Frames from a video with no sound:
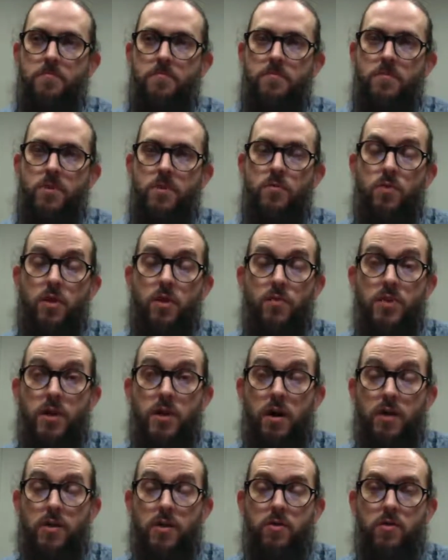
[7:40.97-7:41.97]
One of the
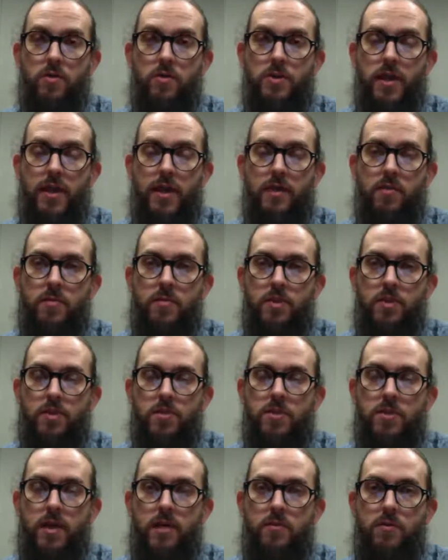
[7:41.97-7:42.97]
articles that I
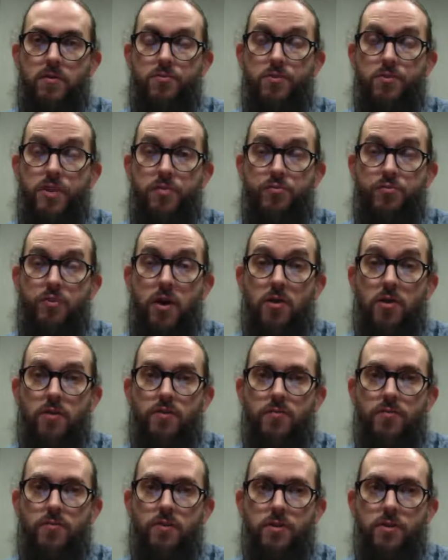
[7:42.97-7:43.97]
commissioned that I was really proud
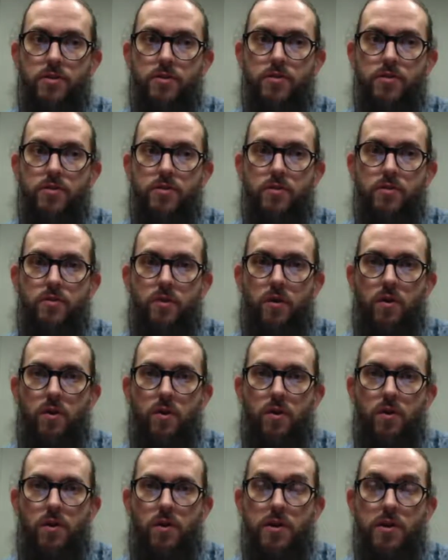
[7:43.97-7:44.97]
of was
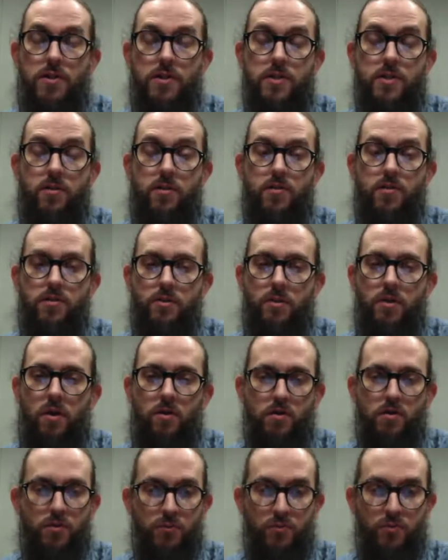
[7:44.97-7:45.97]
an article
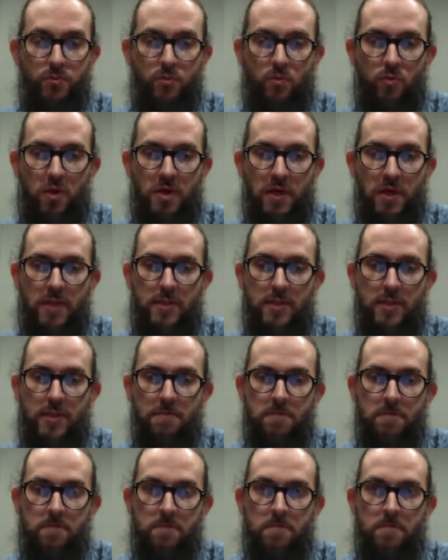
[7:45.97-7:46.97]
on Group 180,
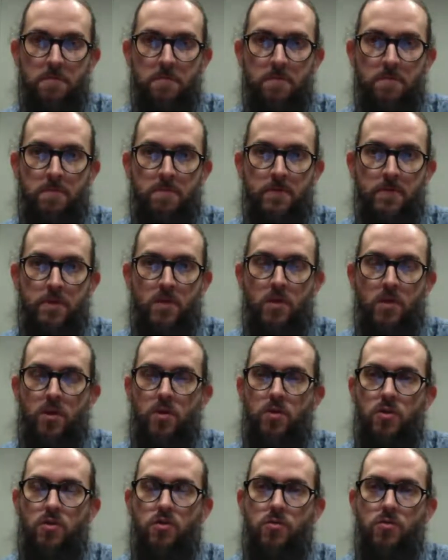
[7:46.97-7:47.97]

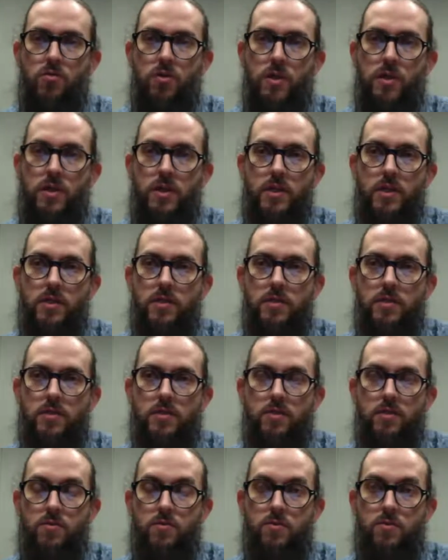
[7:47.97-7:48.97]
who
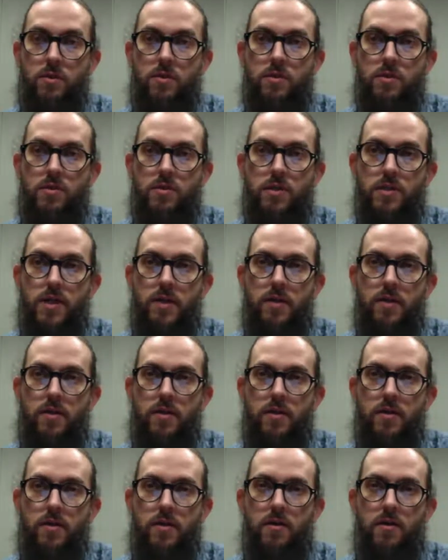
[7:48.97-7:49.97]
was
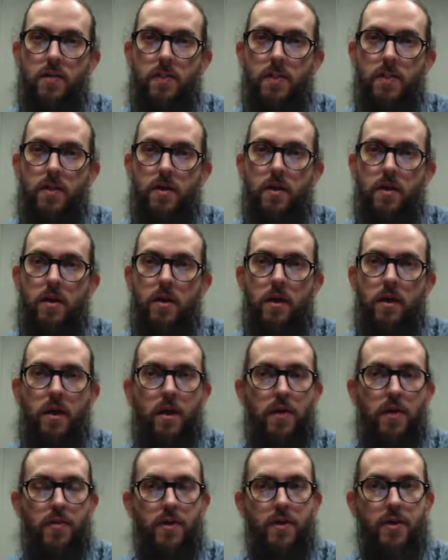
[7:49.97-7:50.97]

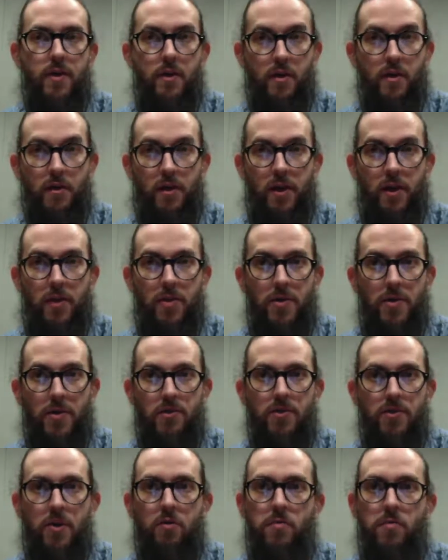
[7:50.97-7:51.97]
I think a Hungarian,
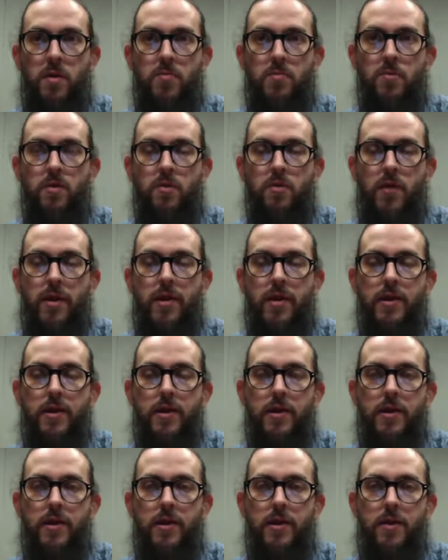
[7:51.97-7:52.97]
if I remember
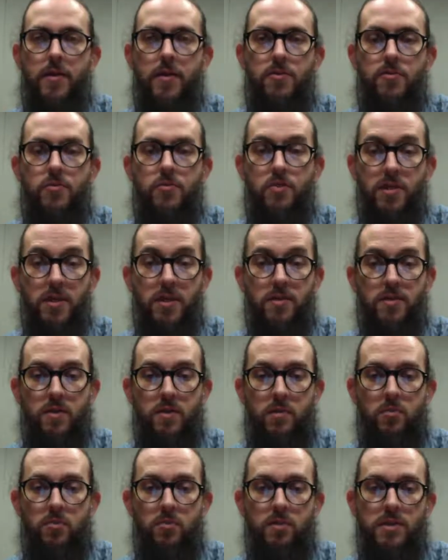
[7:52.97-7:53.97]
correctly, new music
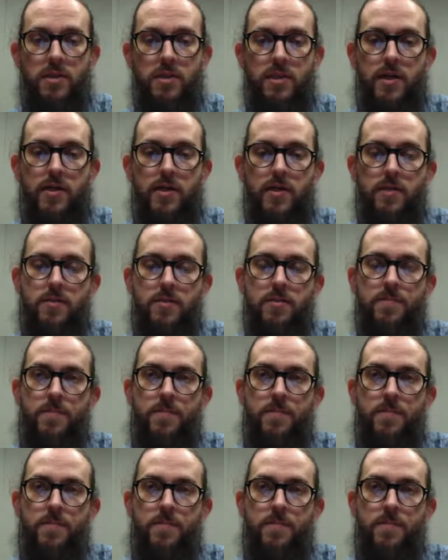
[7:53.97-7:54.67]
ensemble in the 80s.